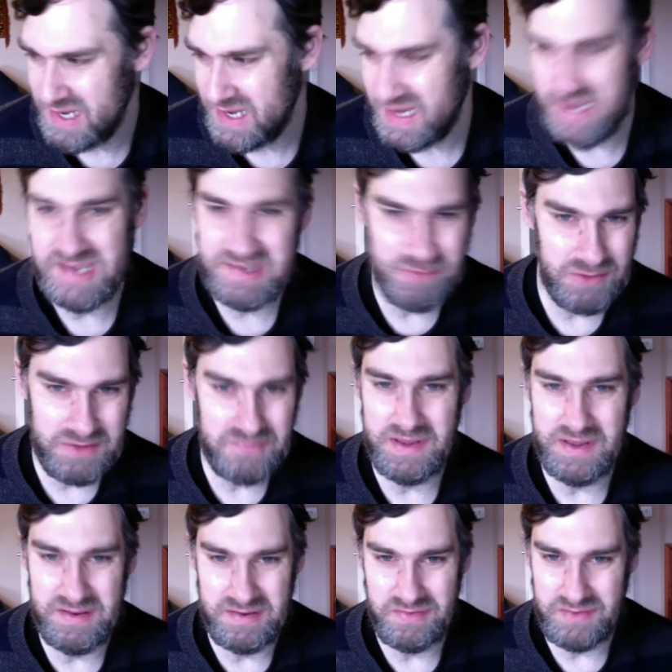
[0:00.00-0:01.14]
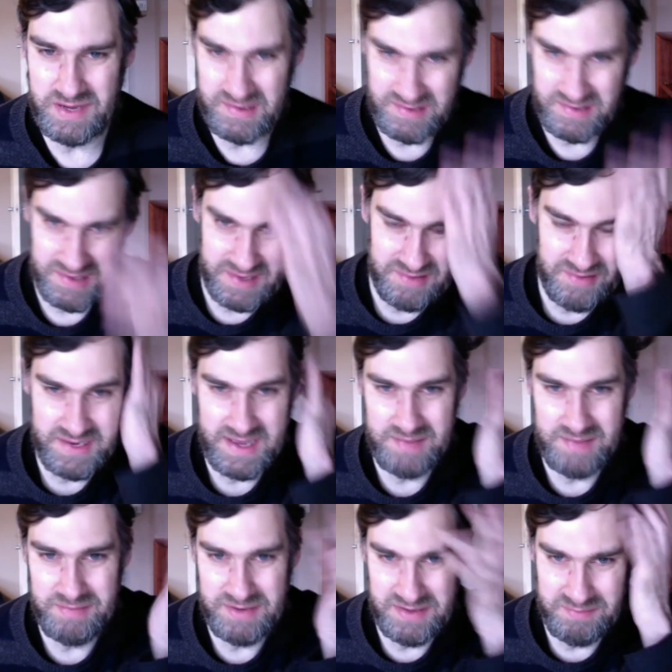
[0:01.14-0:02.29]
It's one of those things, they're
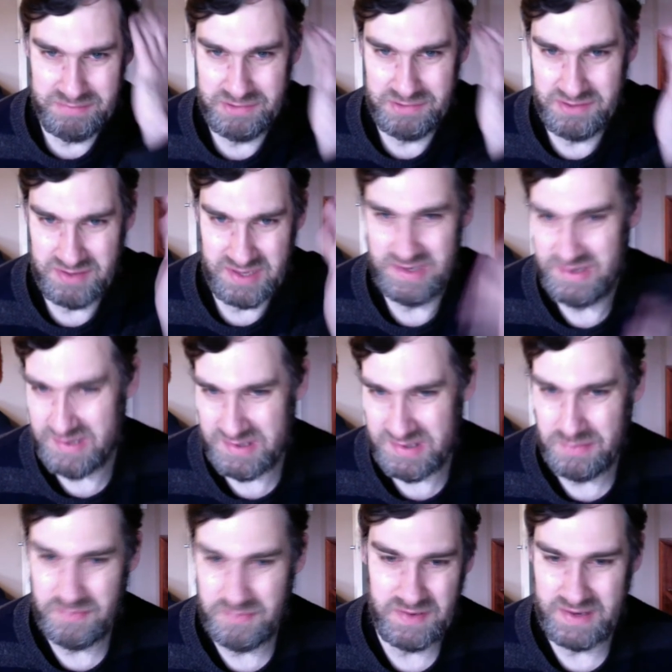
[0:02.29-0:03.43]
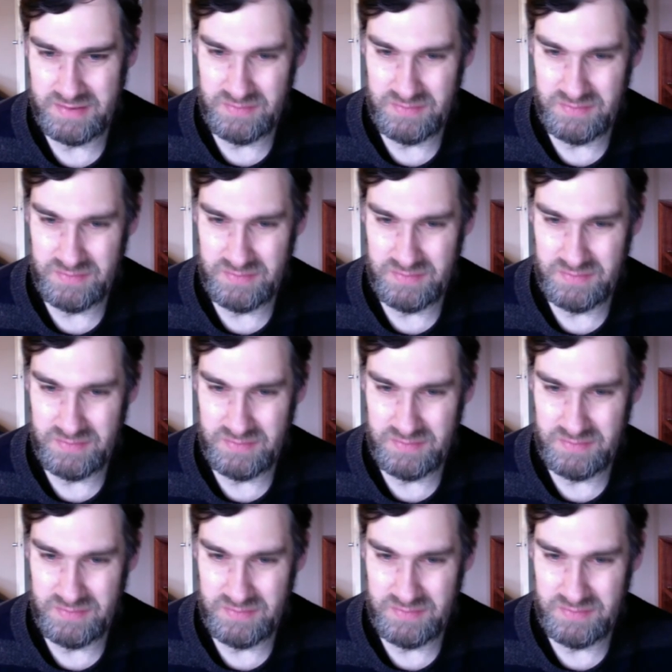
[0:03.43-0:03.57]
adapting a book and you sort of think,